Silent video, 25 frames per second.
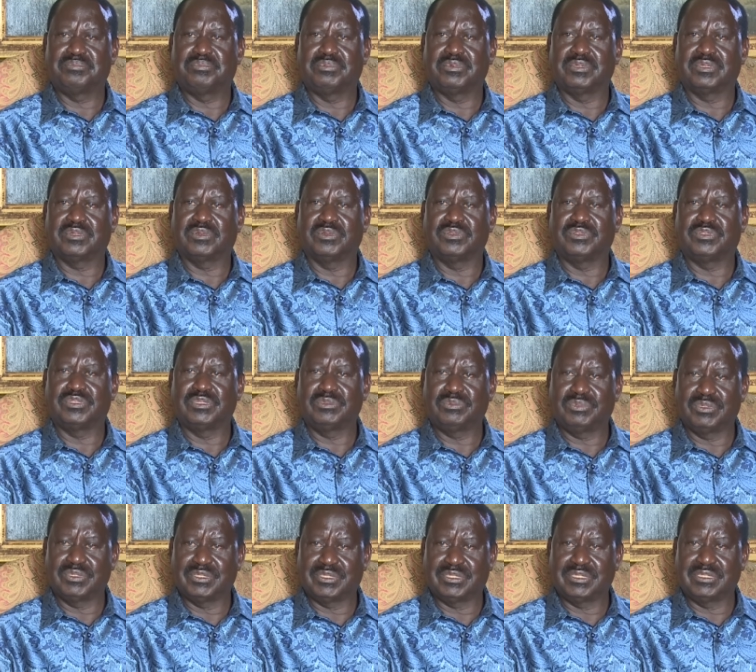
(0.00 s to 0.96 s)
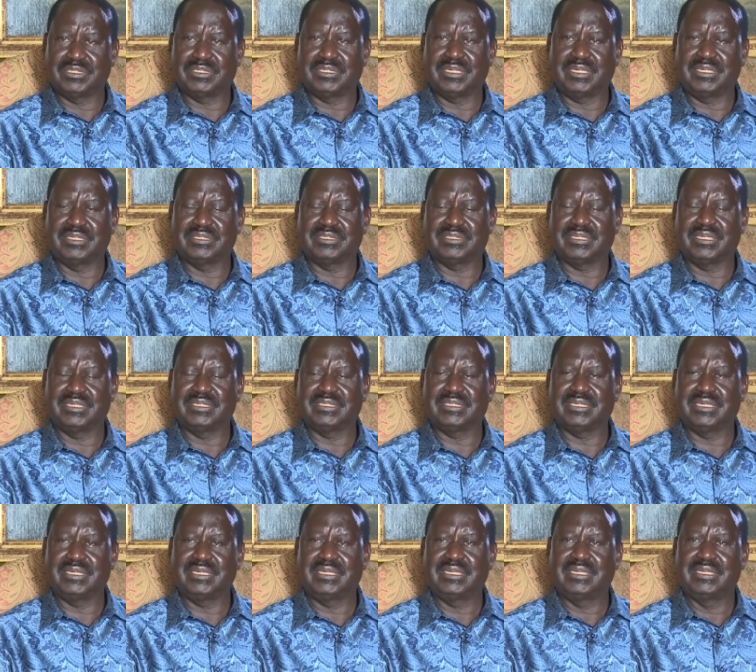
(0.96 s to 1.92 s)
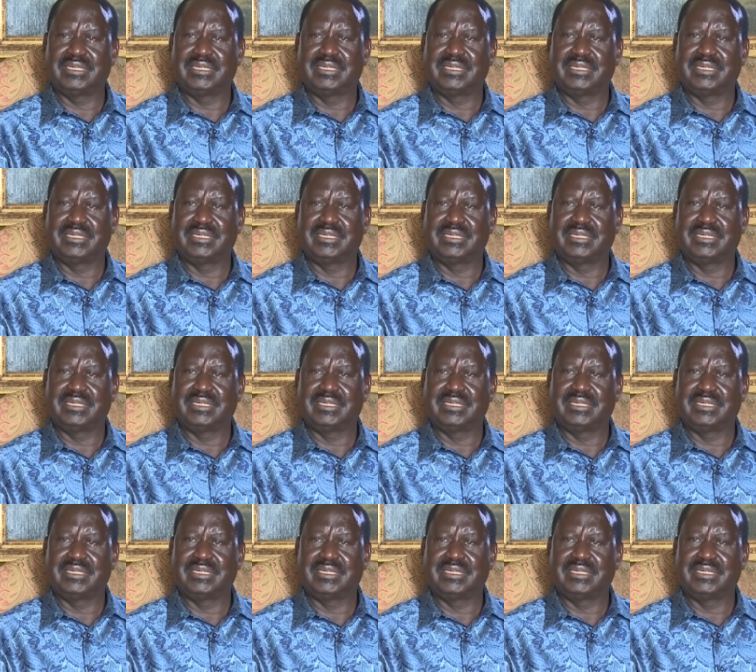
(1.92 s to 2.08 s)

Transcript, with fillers: uh, uh, constituency tallying center,